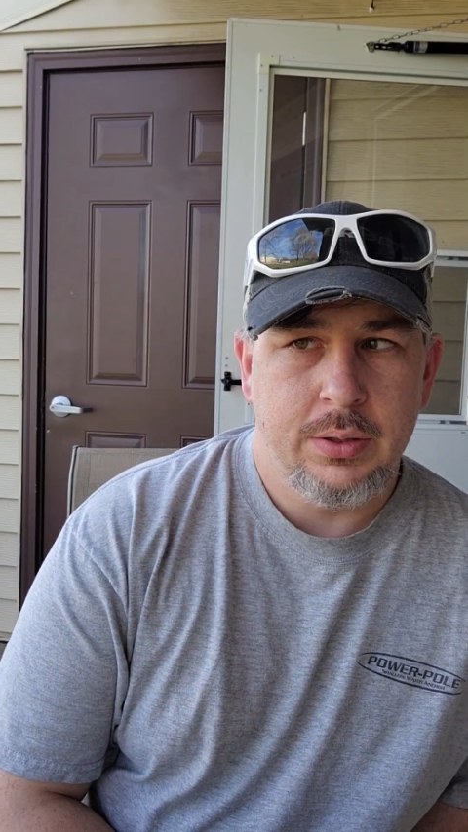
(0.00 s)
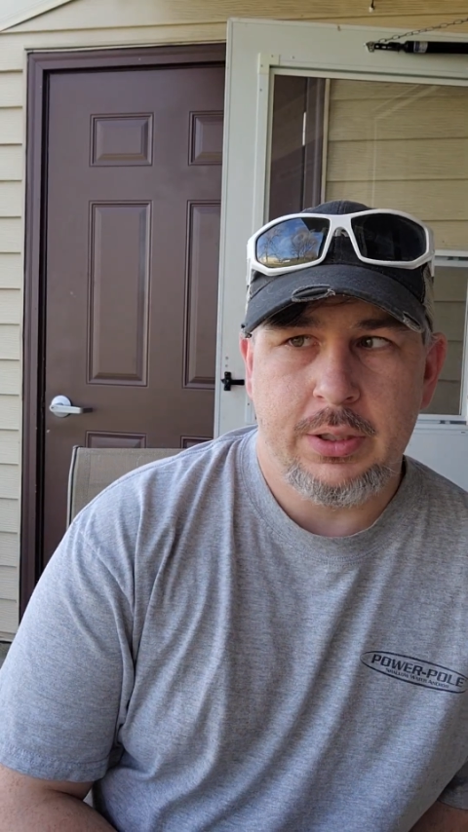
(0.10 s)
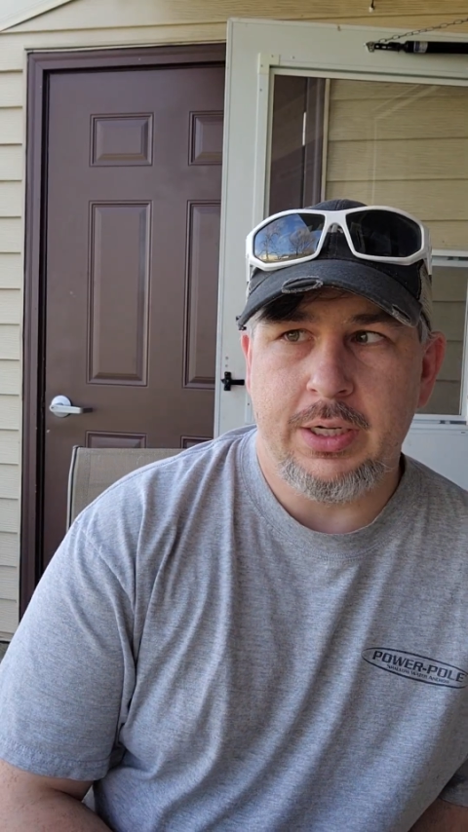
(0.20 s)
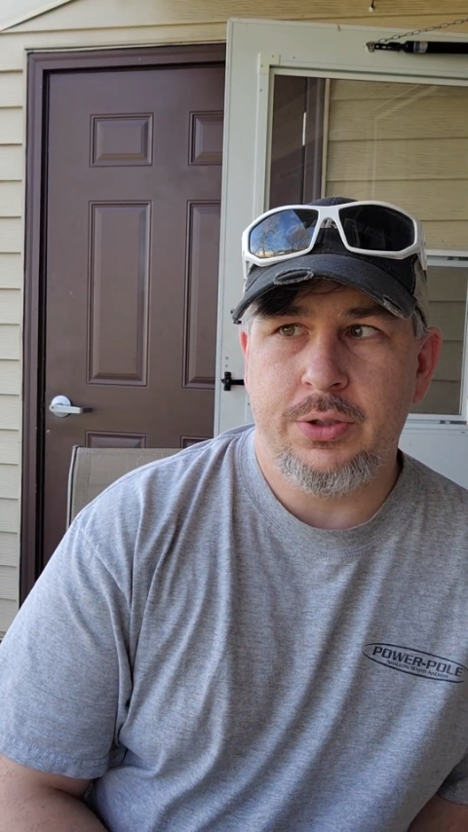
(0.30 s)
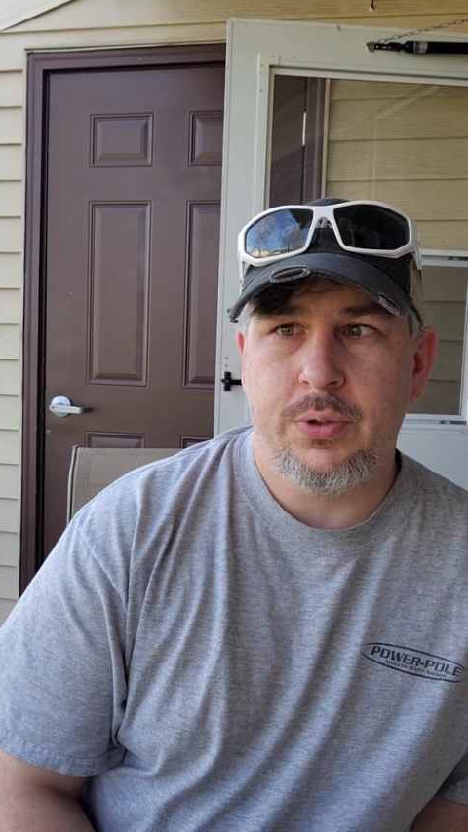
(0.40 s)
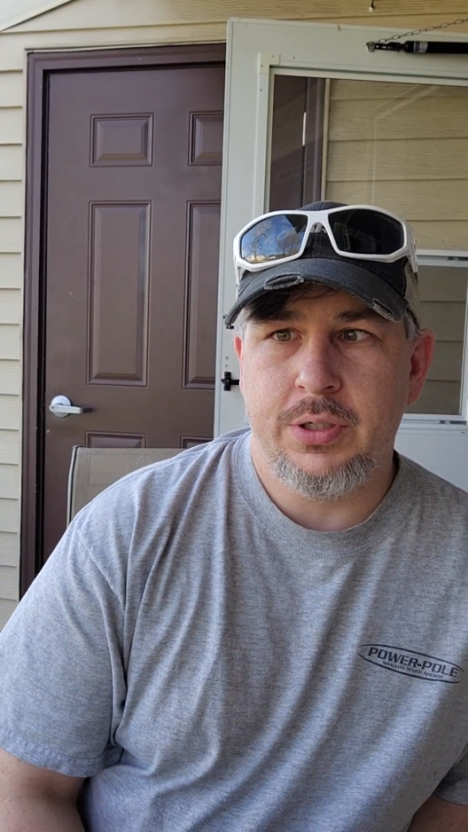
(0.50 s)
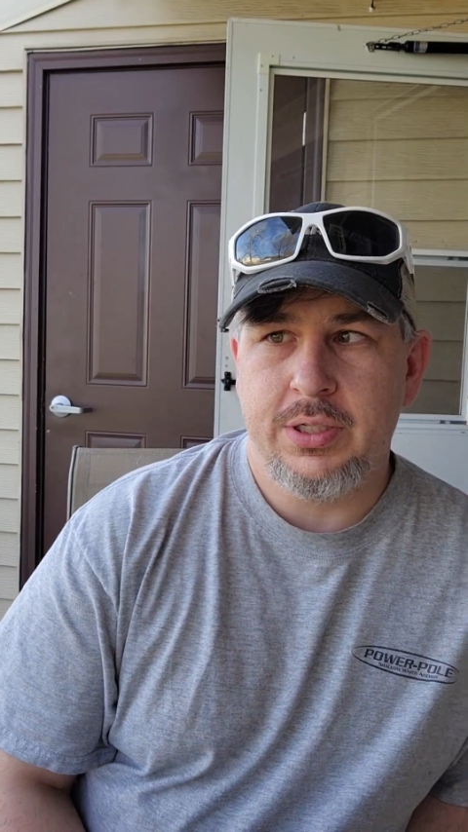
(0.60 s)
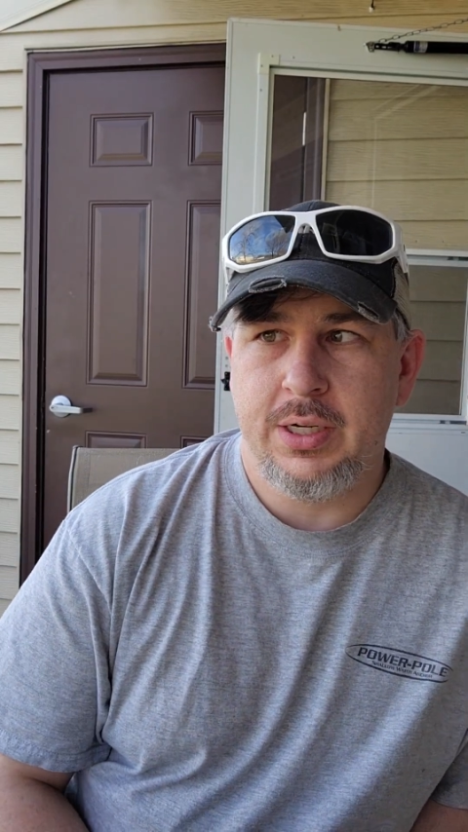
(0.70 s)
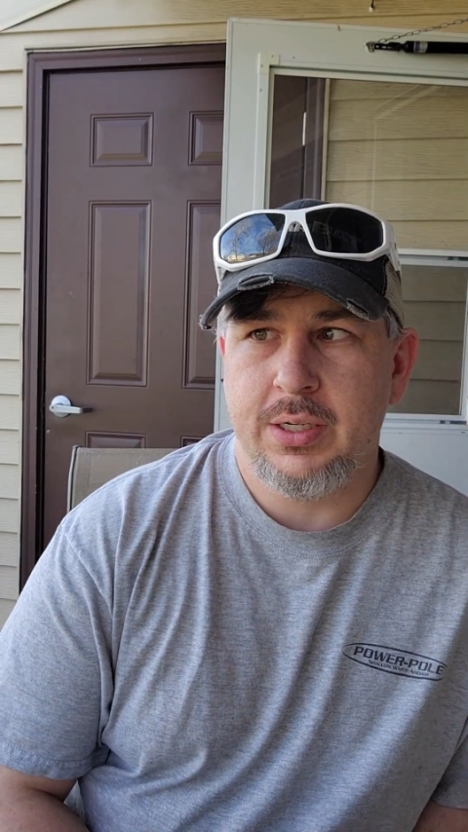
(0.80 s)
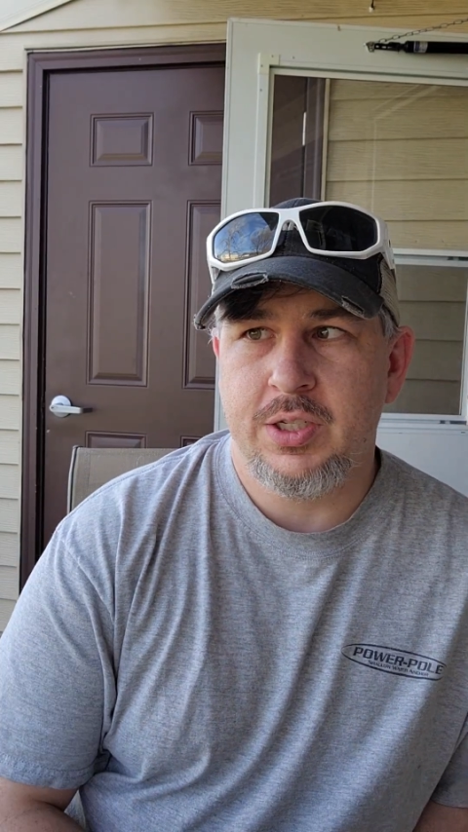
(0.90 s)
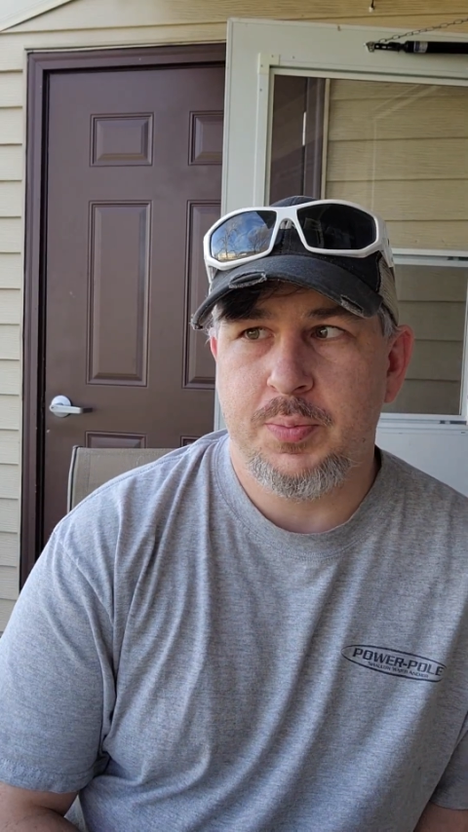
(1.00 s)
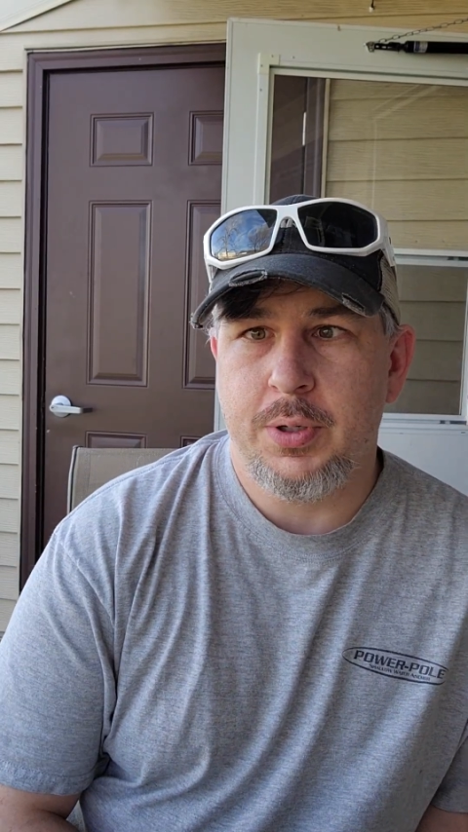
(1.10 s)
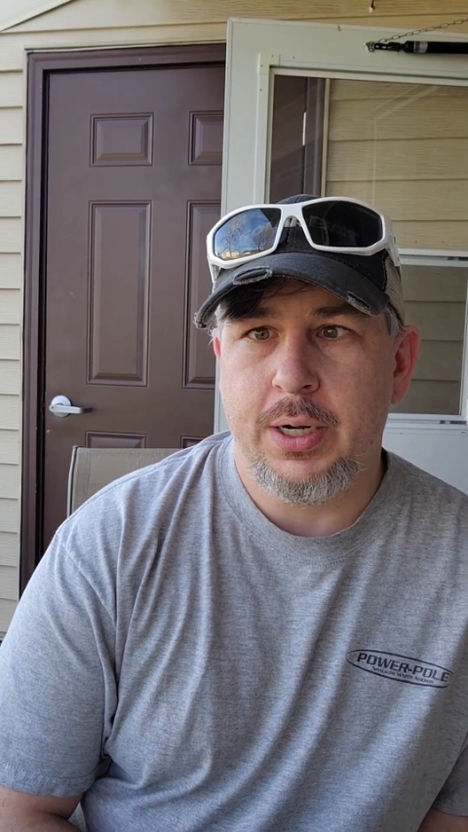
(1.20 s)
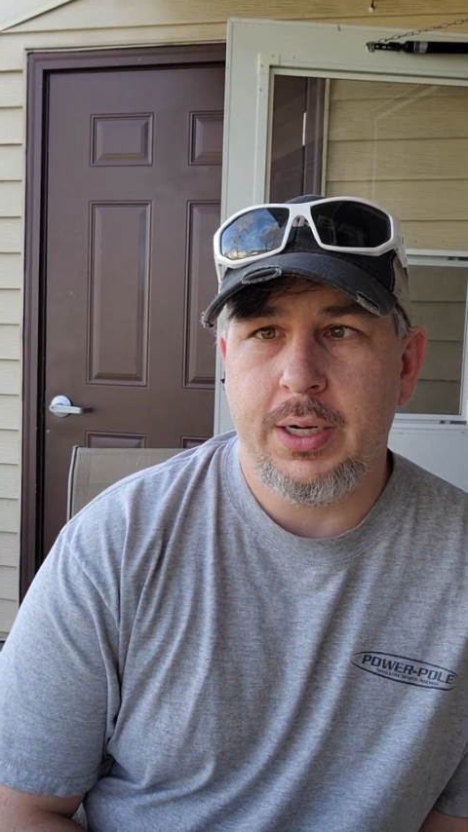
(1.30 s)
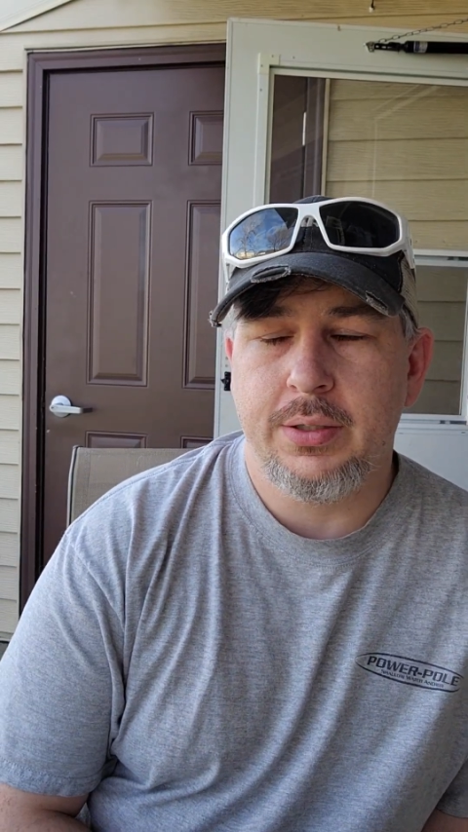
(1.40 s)
Got to our second
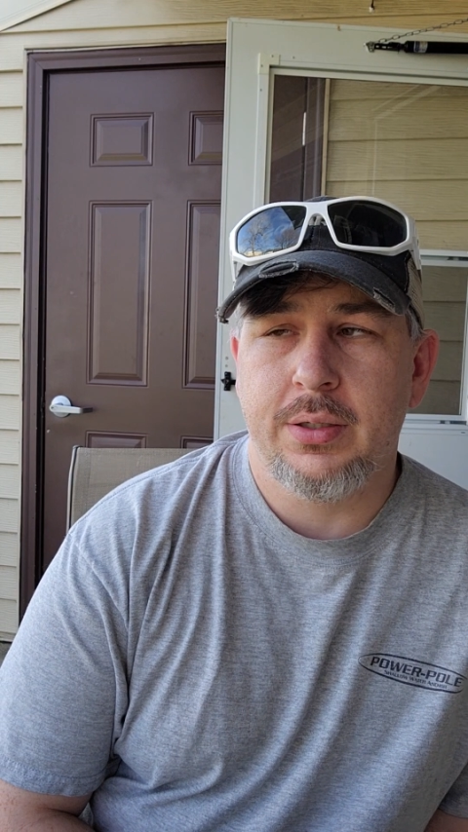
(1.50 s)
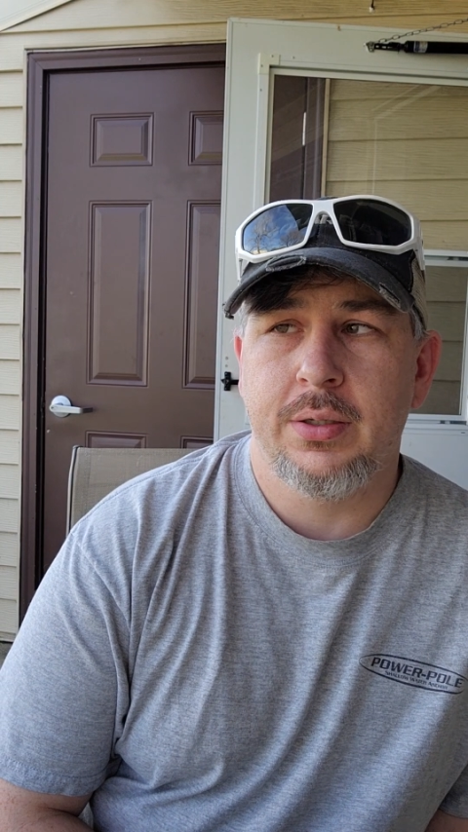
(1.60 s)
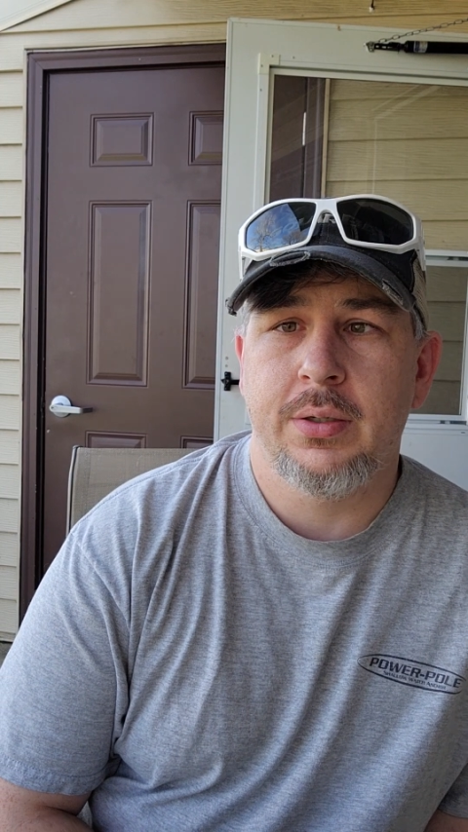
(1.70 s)
spot.